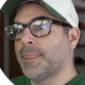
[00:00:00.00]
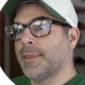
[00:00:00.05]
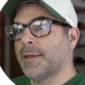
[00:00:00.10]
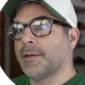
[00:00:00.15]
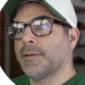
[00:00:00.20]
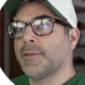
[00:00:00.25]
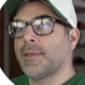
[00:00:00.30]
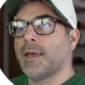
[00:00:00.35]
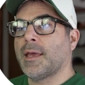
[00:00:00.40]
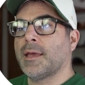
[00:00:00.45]

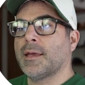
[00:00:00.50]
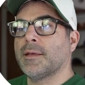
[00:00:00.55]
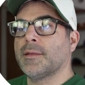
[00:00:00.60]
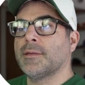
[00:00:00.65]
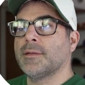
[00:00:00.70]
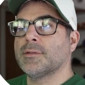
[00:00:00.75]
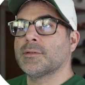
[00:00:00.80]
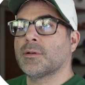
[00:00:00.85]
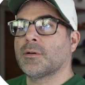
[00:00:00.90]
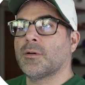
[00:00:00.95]
Like that,
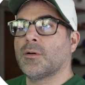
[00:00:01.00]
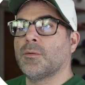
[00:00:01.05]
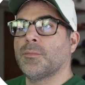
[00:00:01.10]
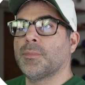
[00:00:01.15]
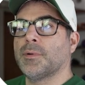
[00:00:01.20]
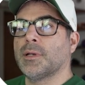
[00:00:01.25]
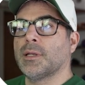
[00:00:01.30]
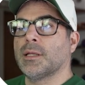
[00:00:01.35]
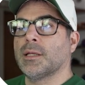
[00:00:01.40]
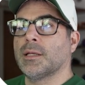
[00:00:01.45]
and these are
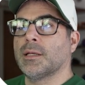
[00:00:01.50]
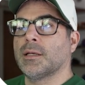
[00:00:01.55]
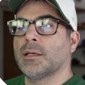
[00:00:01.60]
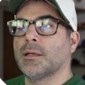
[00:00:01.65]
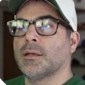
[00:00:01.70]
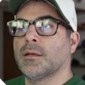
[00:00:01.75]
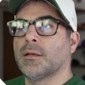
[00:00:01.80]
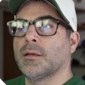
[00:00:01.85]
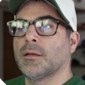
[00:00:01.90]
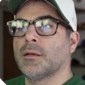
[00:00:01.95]

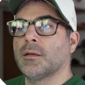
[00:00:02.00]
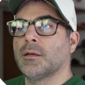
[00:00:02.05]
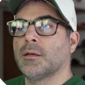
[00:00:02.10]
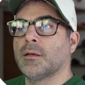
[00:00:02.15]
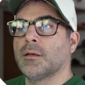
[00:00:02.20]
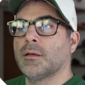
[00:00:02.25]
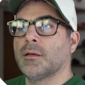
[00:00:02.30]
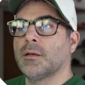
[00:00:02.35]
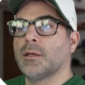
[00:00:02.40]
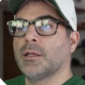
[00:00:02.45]
opening
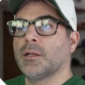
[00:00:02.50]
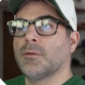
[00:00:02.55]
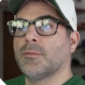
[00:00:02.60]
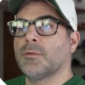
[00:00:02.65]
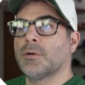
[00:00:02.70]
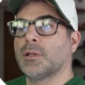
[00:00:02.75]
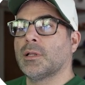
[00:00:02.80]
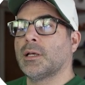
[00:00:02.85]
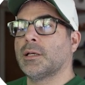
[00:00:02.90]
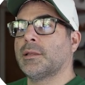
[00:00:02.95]

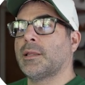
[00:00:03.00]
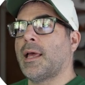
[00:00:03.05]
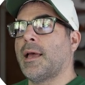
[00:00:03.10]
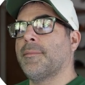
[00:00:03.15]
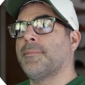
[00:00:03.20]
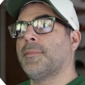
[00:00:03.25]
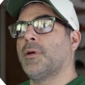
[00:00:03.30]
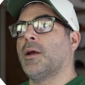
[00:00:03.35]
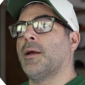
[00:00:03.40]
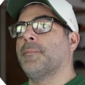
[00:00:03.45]
inward like that.
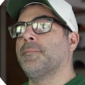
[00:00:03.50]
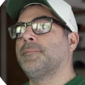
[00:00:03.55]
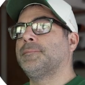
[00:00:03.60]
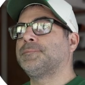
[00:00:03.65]
Okay.